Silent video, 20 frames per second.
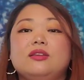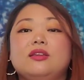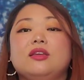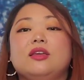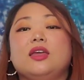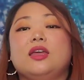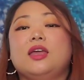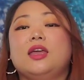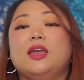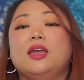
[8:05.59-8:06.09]

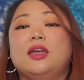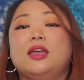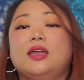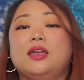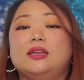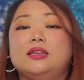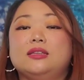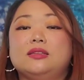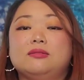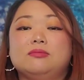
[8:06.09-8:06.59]

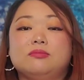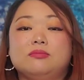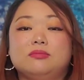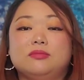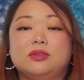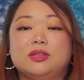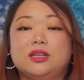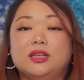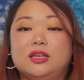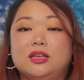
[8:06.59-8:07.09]
And
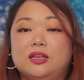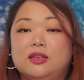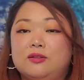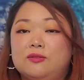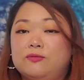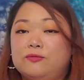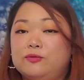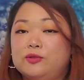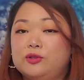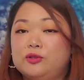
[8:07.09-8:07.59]

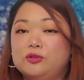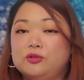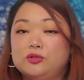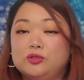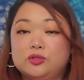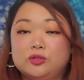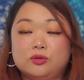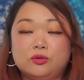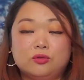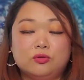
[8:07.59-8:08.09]
if you
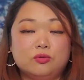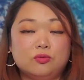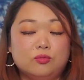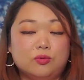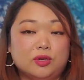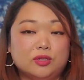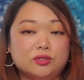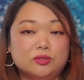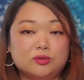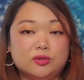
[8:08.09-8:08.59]
do
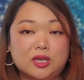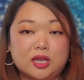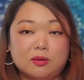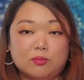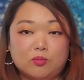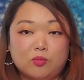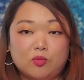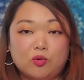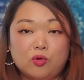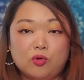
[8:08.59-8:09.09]
want to get
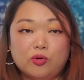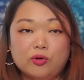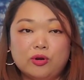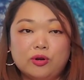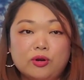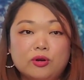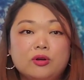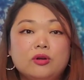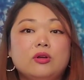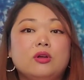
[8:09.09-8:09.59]

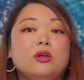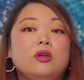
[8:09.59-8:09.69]
more